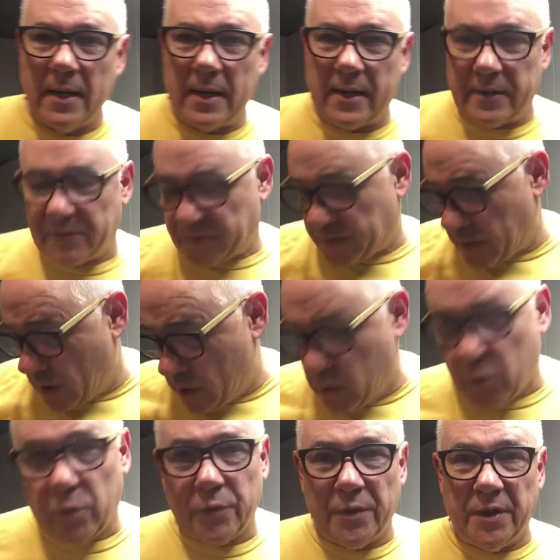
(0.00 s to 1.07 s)
Hi,
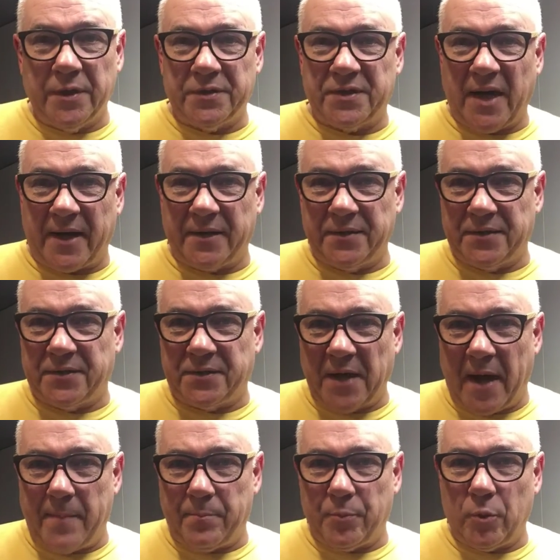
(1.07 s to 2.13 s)
so the second
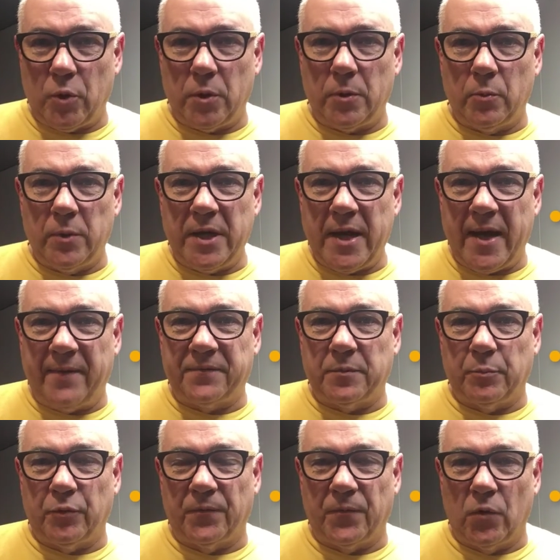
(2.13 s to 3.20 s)
step we have
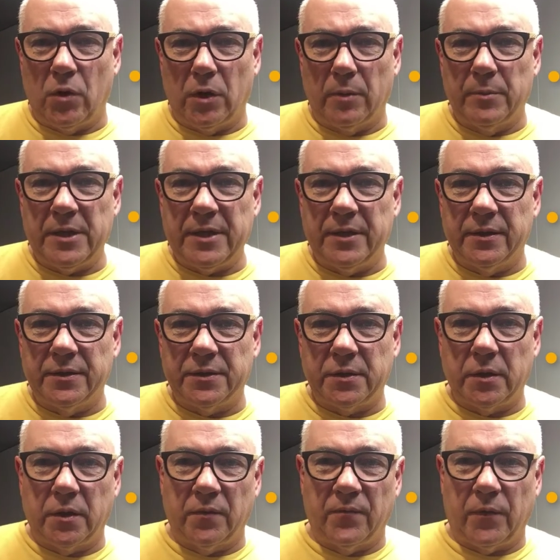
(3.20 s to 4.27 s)
to perform is
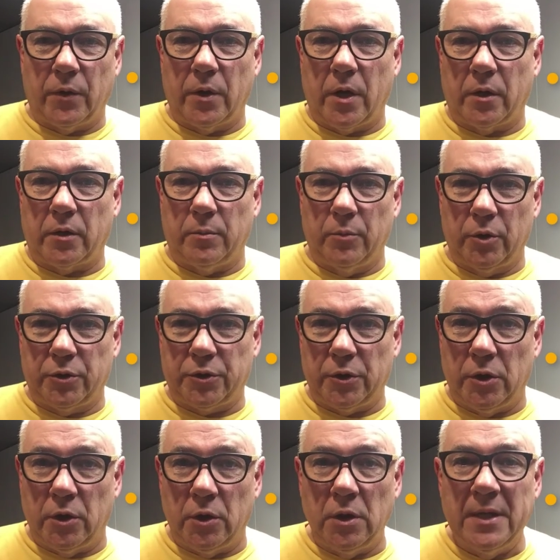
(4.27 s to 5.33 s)
to convert our
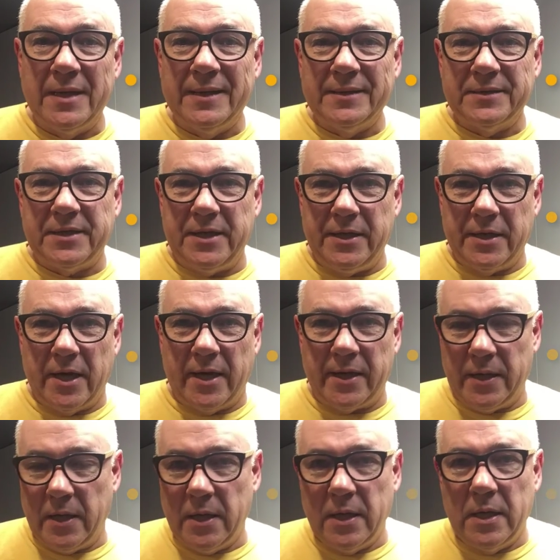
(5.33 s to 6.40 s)
commercial
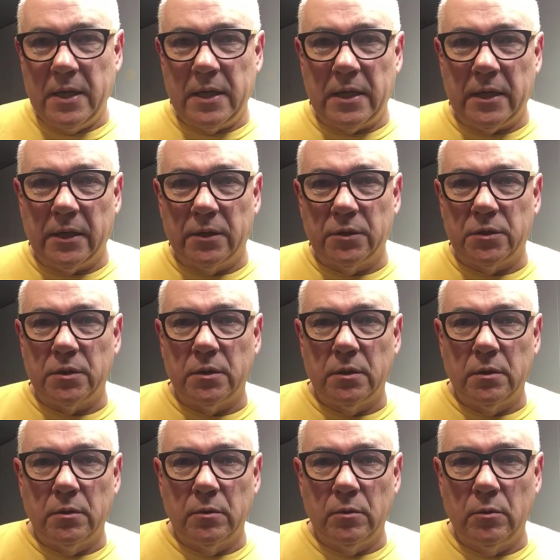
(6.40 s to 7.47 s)
Tnut
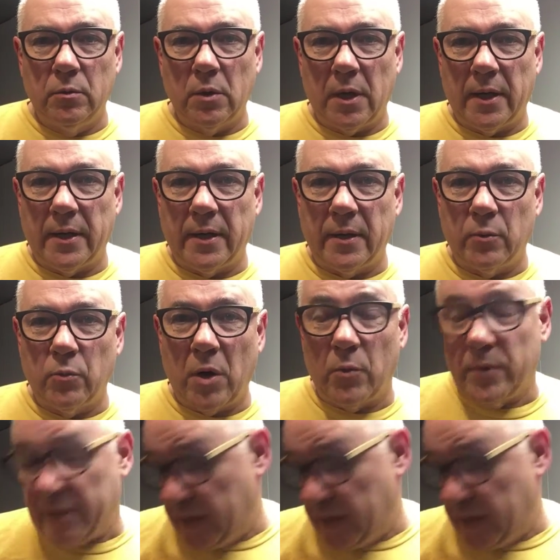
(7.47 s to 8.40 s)
into what